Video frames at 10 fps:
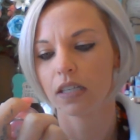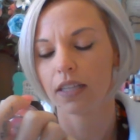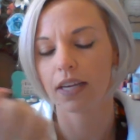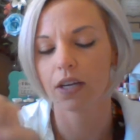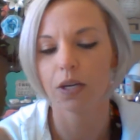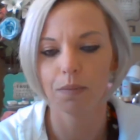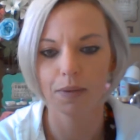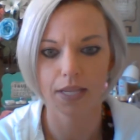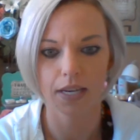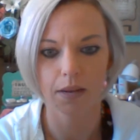That could be
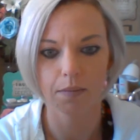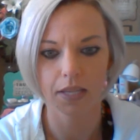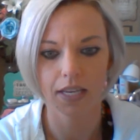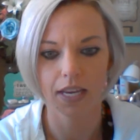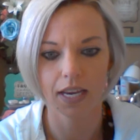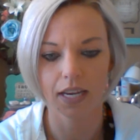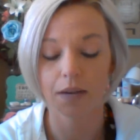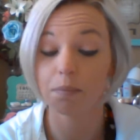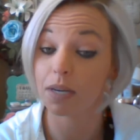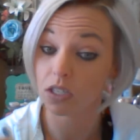the name of the kit,
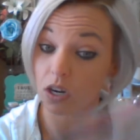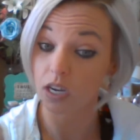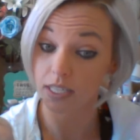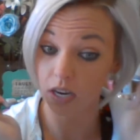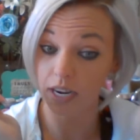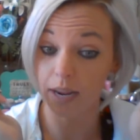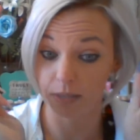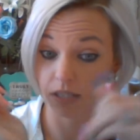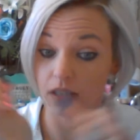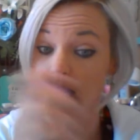but it's it's on Amazon.